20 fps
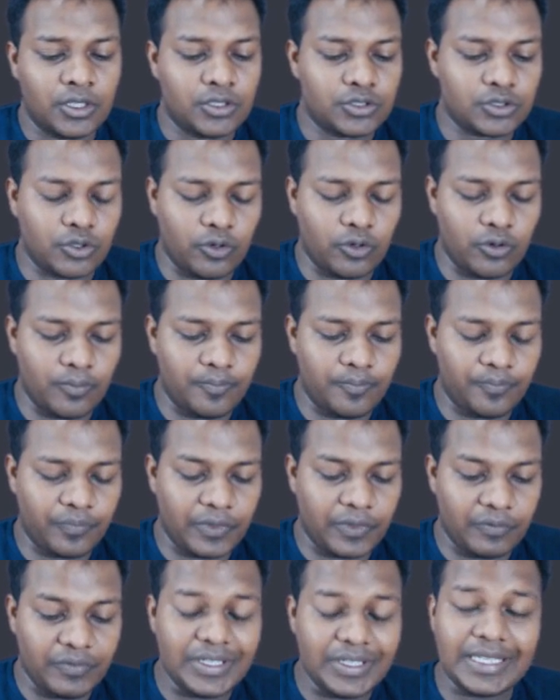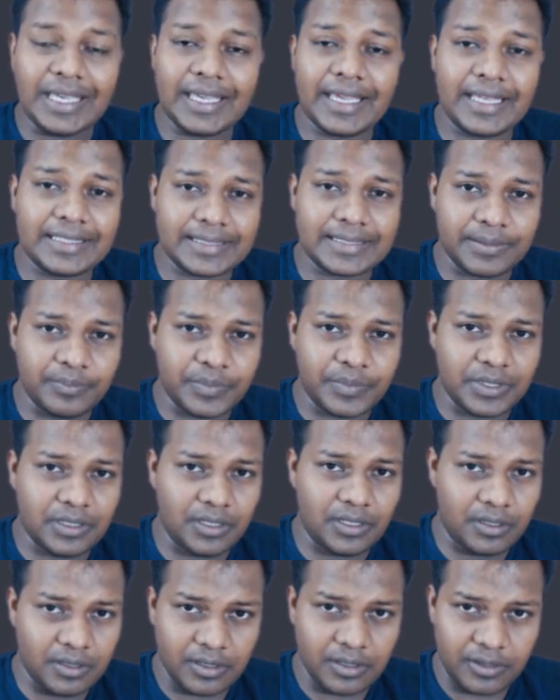So we take a
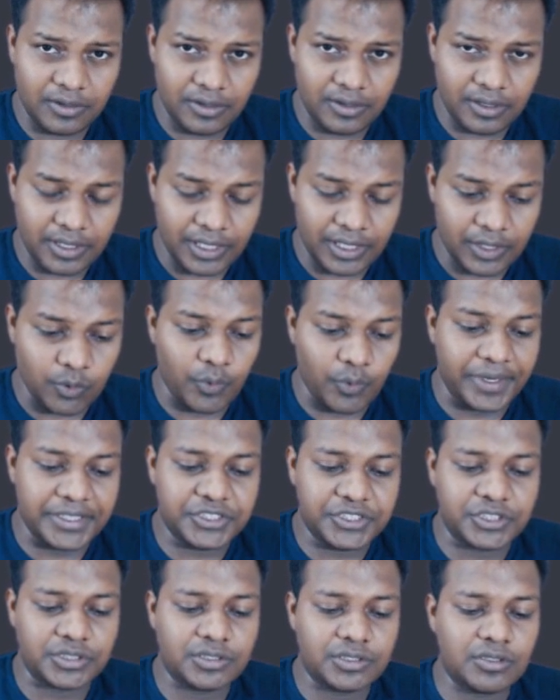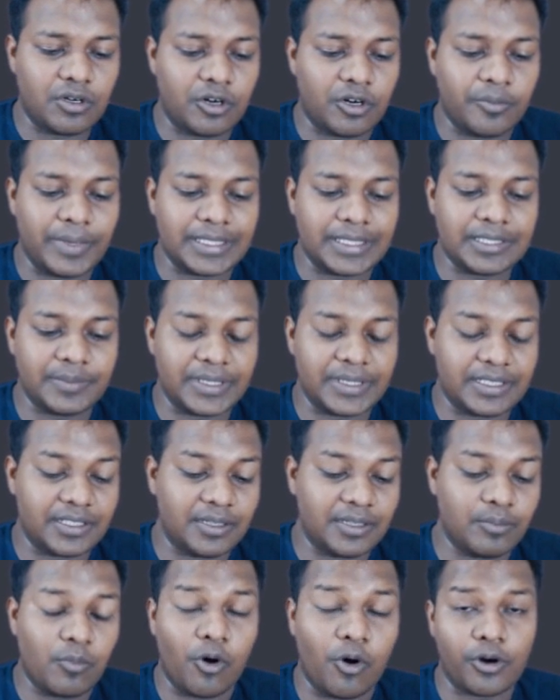simple equation or
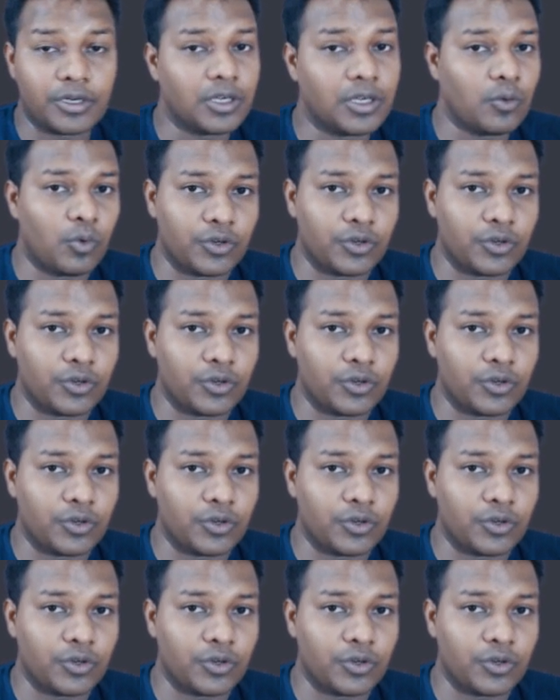mathematical model.